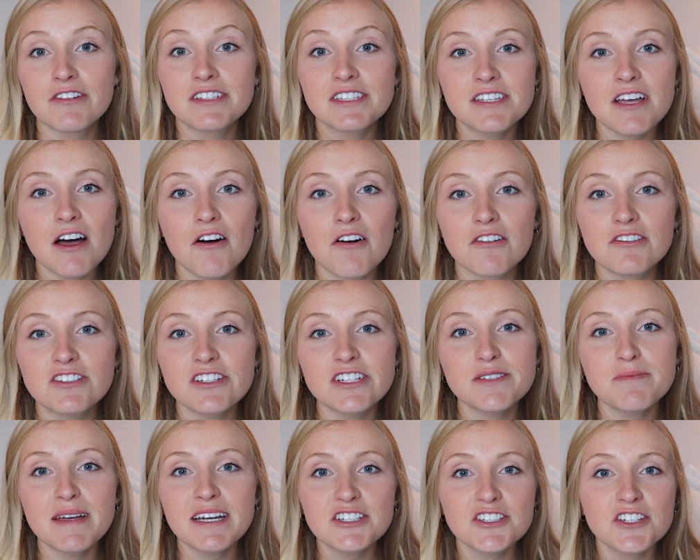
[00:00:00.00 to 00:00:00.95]
So
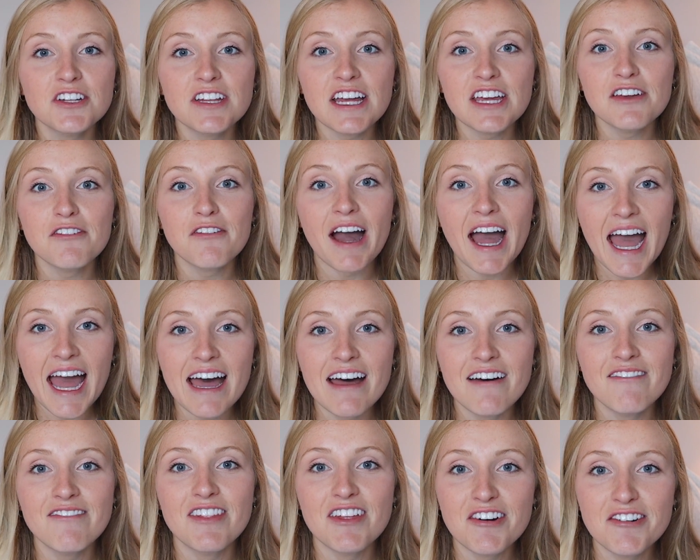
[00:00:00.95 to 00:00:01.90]
just make sure that you
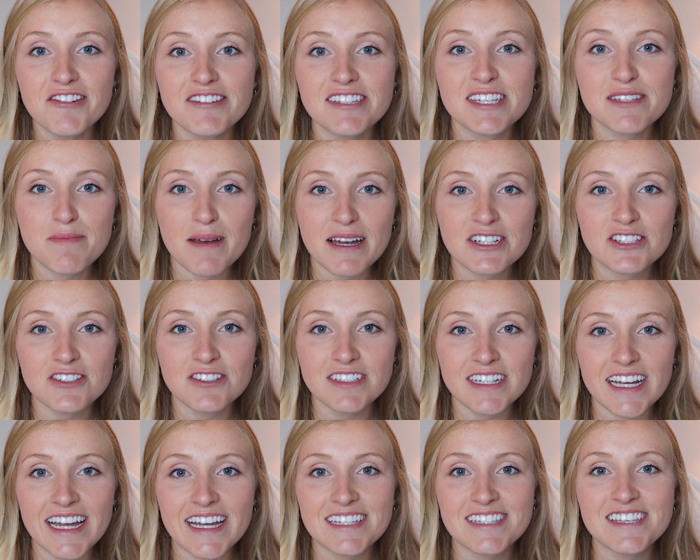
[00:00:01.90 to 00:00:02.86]
have those special
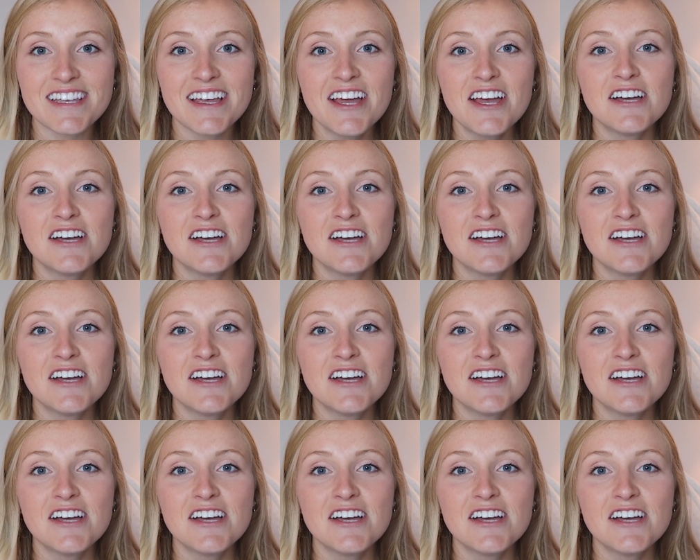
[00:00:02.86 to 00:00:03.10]
dates